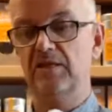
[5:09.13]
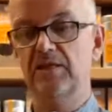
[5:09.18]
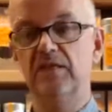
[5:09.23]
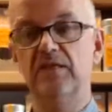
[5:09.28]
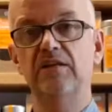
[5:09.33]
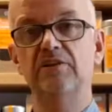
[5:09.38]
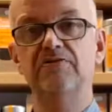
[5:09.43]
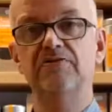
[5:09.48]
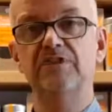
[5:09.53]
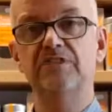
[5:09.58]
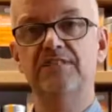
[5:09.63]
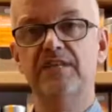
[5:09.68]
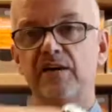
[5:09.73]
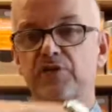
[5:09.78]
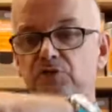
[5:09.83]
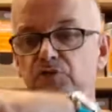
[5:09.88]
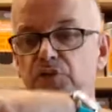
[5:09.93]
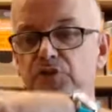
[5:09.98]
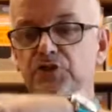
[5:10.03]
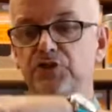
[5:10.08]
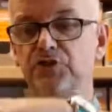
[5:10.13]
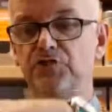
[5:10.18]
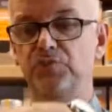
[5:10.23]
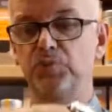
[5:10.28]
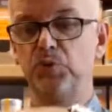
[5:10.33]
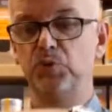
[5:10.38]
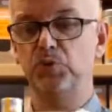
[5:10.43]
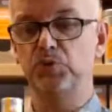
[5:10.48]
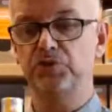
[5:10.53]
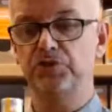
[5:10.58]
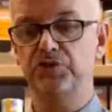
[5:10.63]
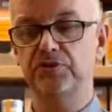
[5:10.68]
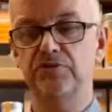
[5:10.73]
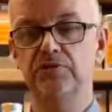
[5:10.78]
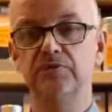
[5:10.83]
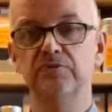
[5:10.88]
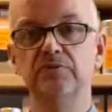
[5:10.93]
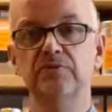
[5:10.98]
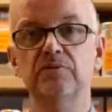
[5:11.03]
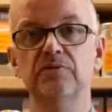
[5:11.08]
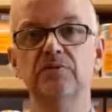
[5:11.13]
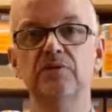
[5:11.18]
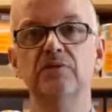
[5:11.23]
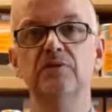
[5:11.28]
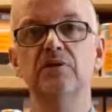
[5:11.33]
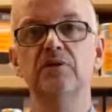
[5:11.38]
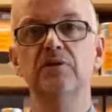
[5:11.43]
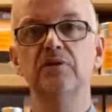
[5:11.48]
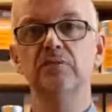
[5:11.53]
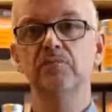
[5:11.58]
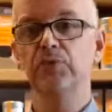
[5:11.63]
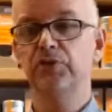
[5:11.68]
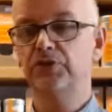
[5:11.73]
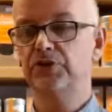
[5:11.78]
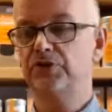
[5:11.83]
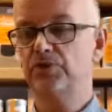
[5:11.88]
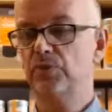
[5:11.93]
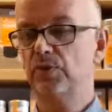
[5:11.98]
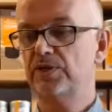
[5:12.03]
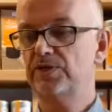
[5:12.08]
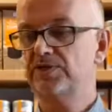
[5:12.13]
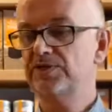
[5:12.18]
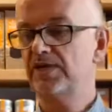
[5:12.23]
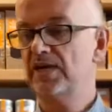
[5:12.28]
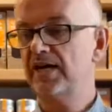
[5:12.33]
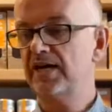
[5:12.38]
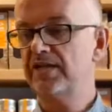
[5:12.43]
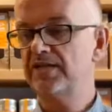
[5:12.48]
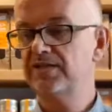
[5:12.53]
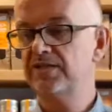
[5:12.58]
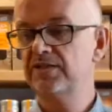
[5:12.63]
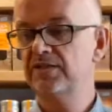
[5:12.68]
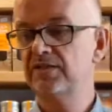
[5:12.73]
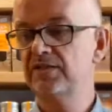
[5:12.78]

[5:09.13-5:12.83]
lift it out once you've poured. Put it to one side.